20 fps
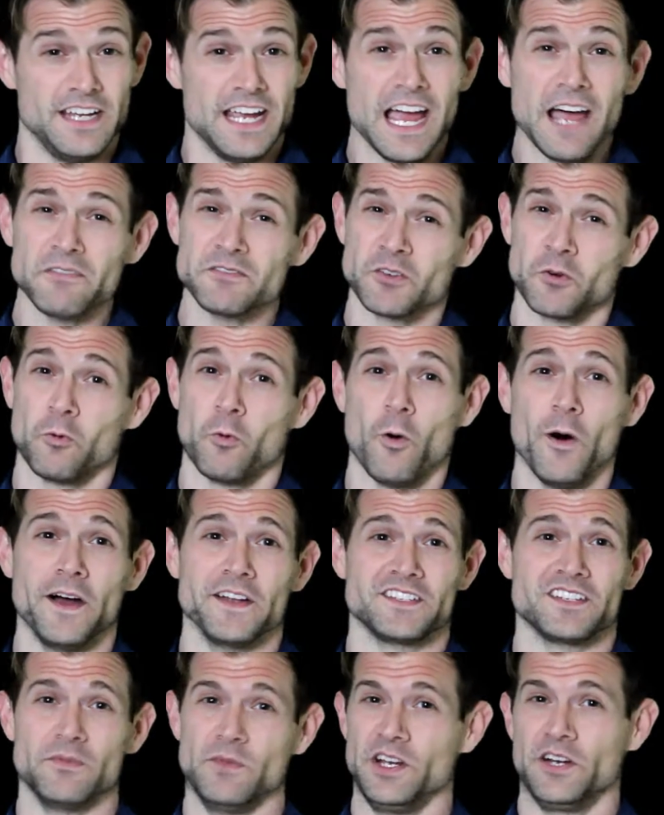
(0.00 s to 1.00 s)
You have to
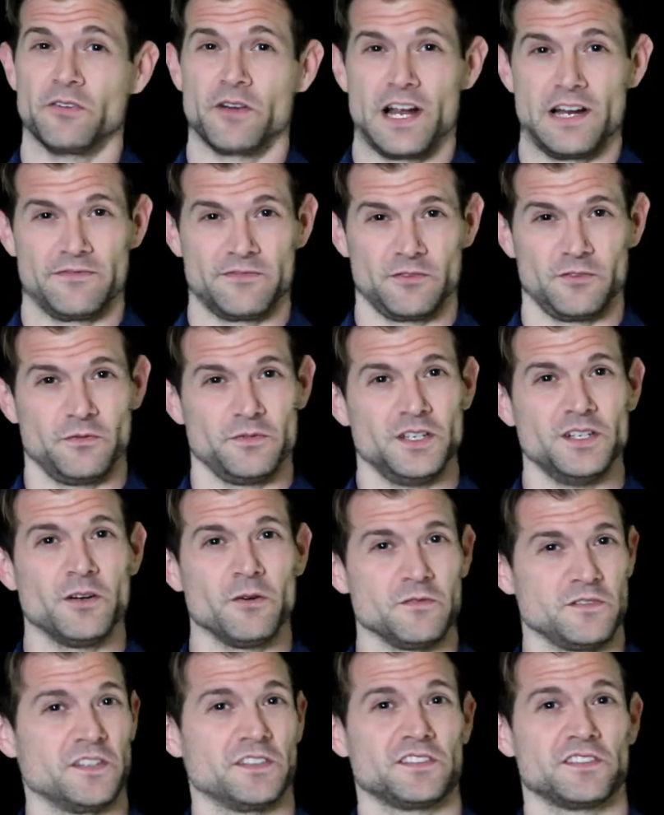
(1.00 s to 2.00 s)
want to be grateful. You
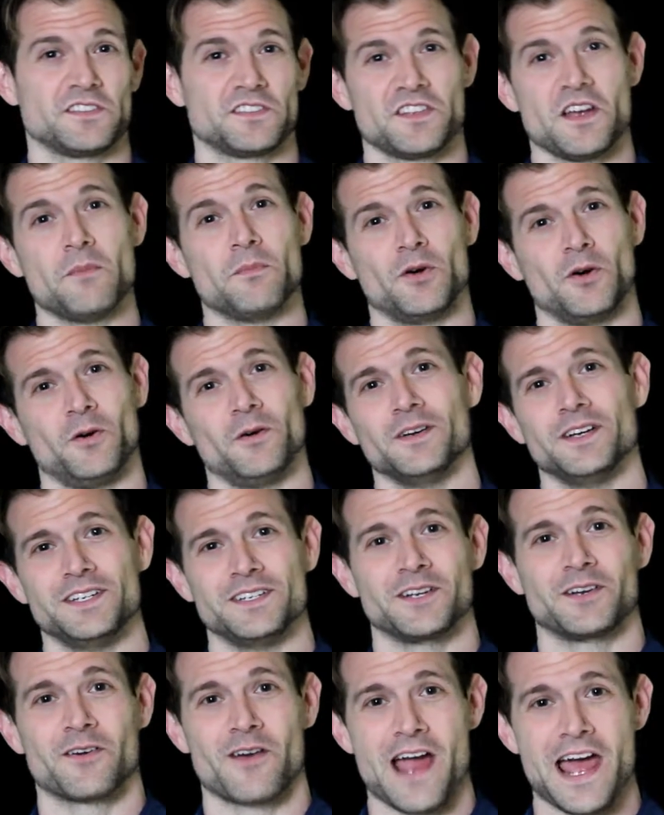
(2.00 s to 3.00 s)
don't just stumble
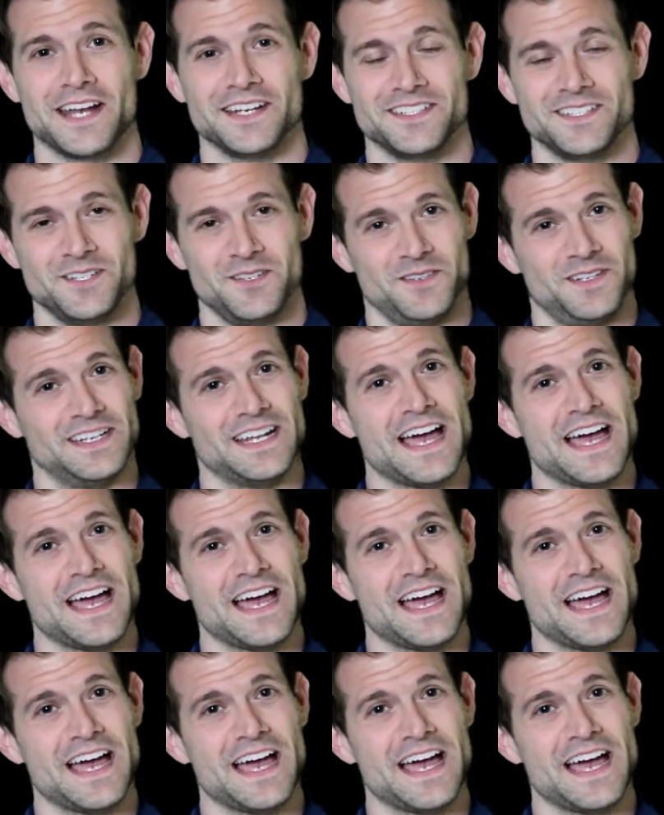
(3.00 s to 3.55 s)
into gratitude.